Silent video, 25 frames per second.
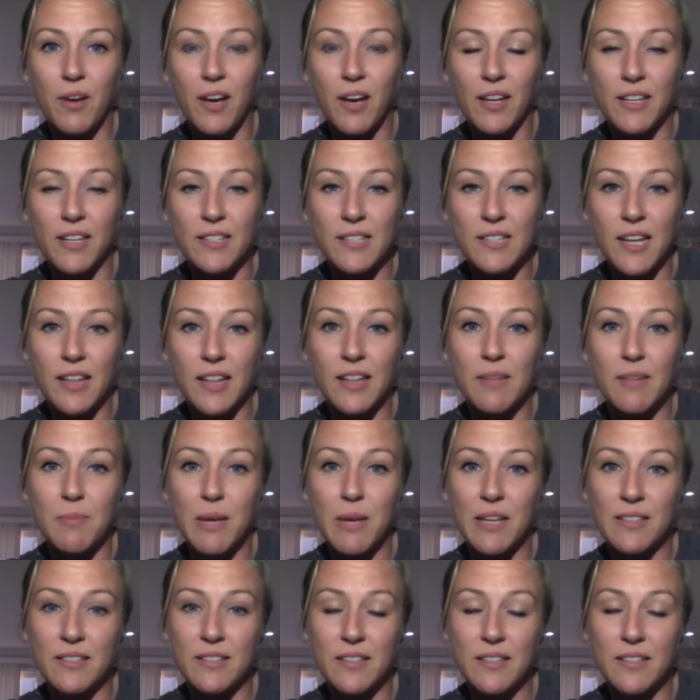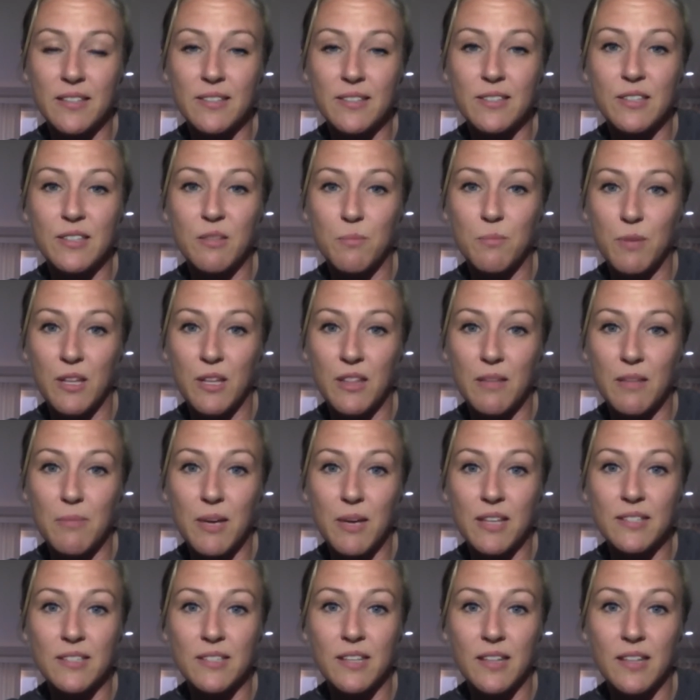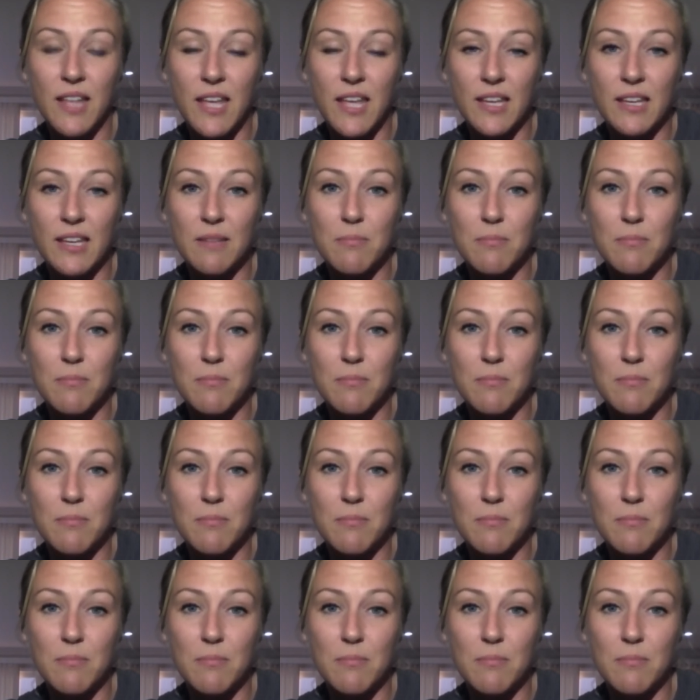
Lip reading: on a daily basis to be the best that they can